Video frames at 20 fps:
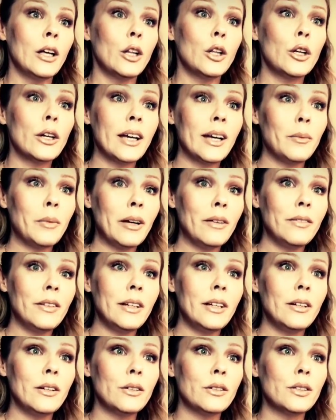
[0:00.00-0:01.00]
look at my
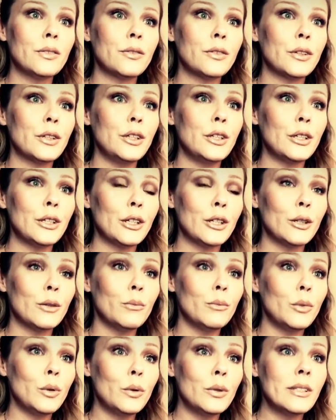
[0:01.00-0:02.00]
videos for your
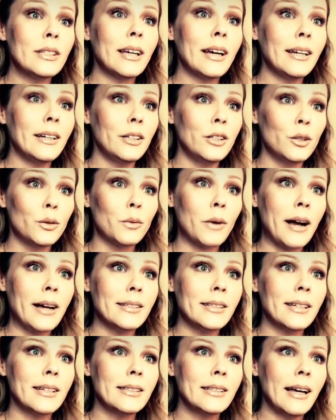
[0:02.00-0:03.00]
moon sign and your
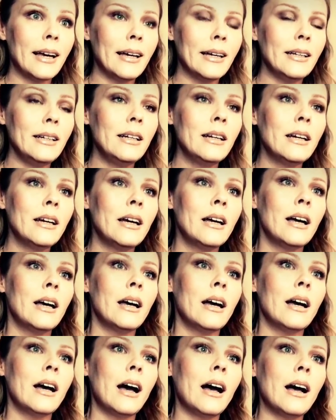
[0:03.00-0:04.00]
rising sign.
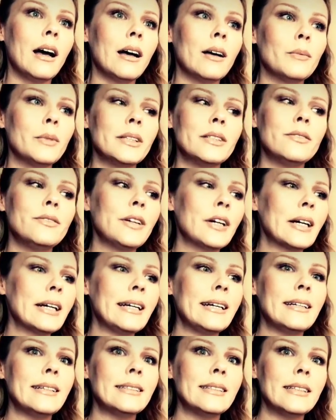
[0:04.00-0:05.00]
It's very
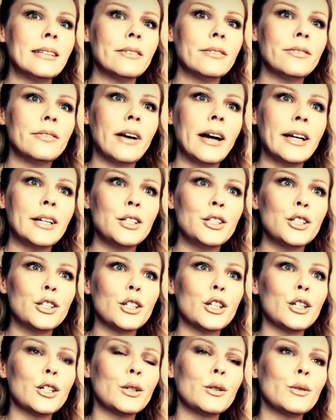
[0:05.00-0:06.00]
easy to find
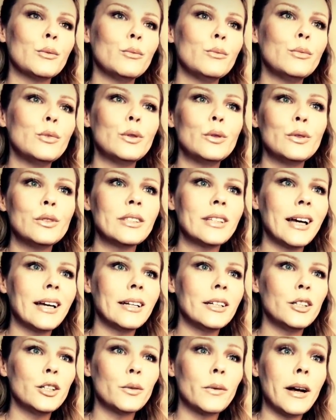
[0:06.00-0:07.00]
your moon
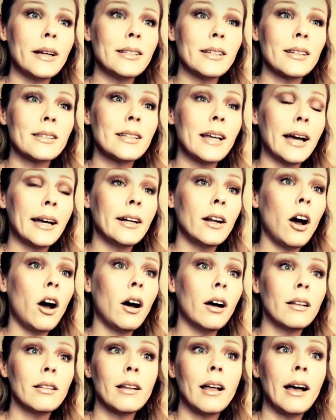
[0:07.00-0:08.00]
sign and your rising sign
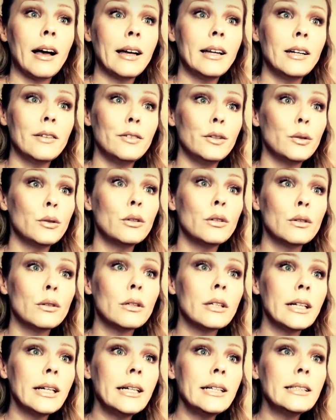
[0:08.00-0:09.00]
online if you
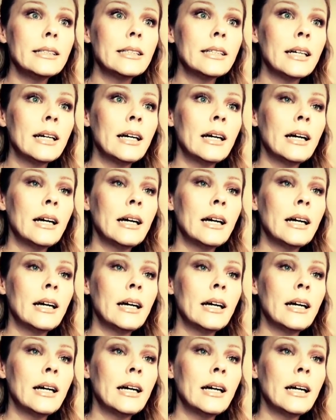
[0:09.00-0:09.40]
Google it.